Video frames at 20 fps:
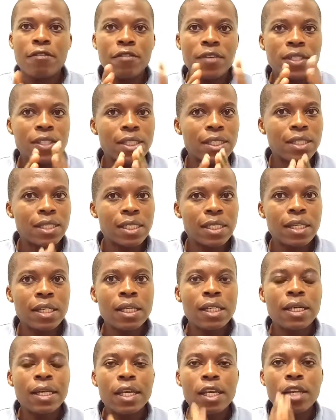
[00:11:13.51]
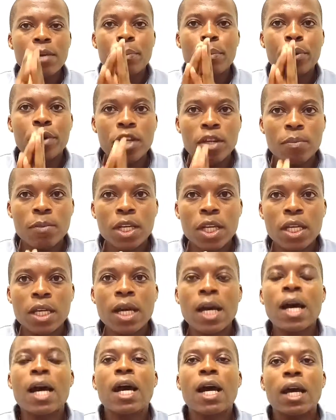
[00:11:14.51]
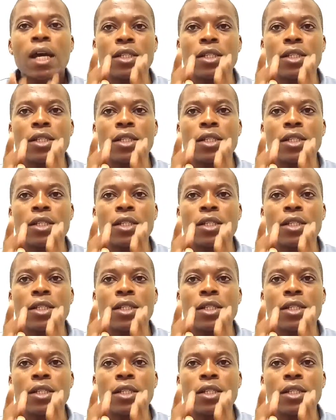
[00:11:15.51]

If it is still in print media,